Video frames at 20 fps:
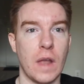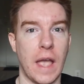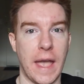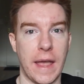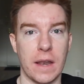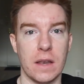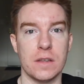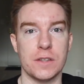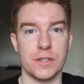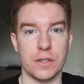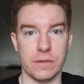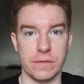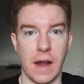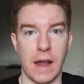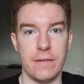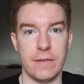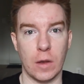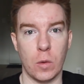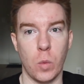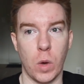and
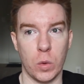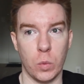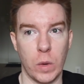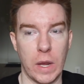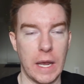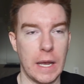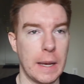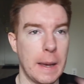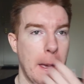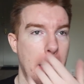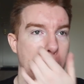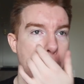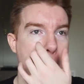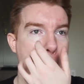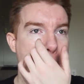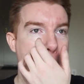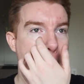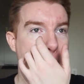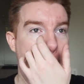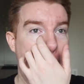surviving one week
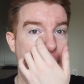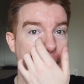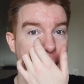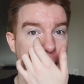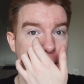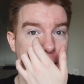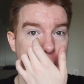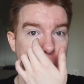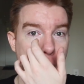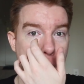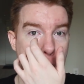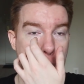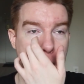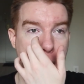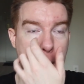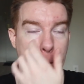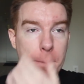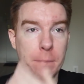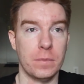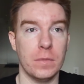in this
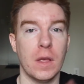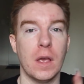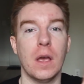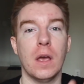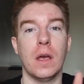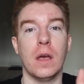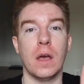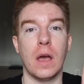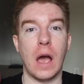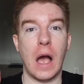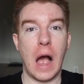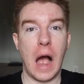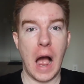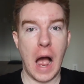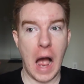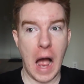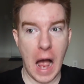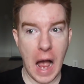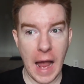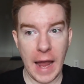apartment,
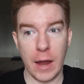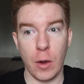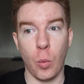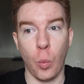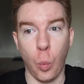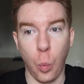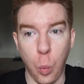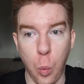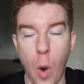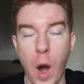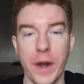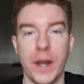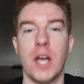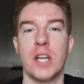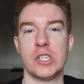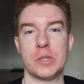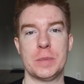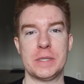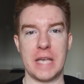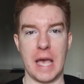I one
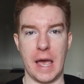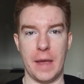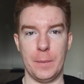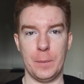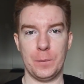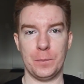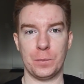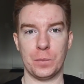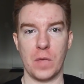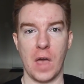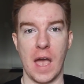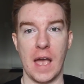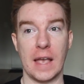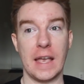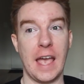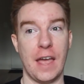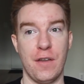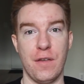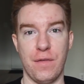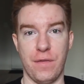hundred percent
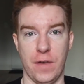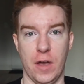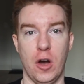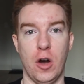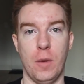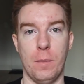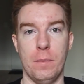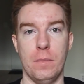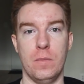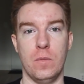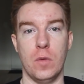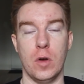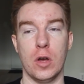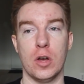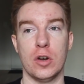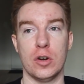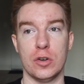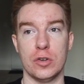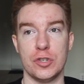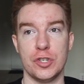can film
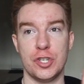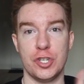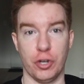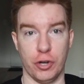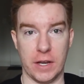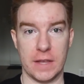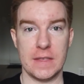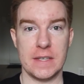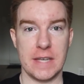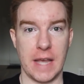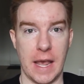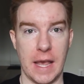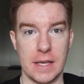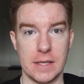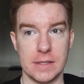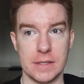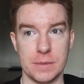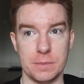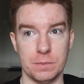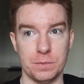during the
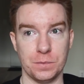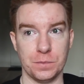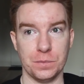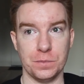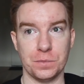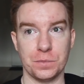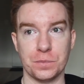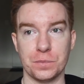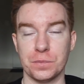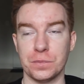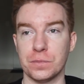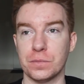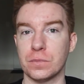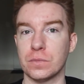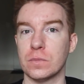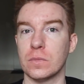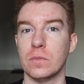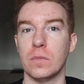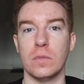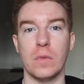days,
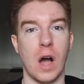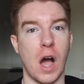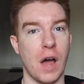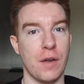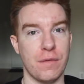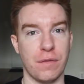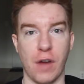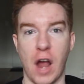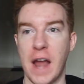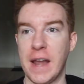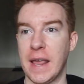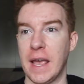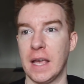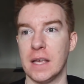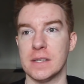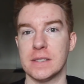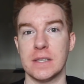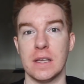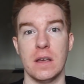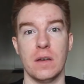on
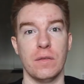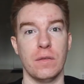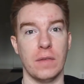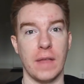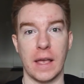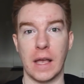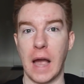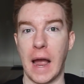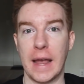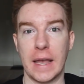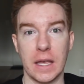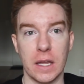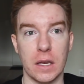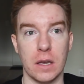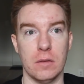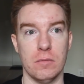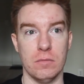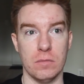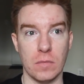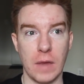Fridays. Like I
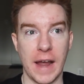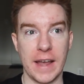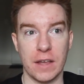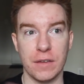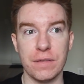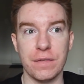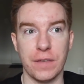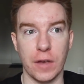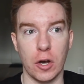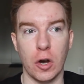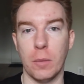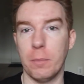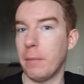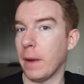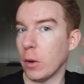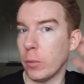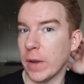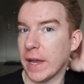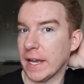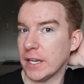can, I can film
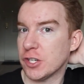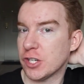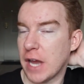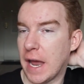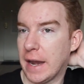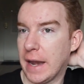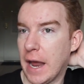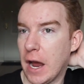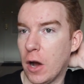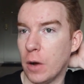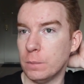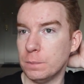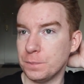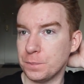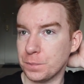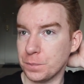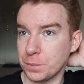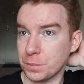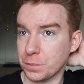my weekend chat now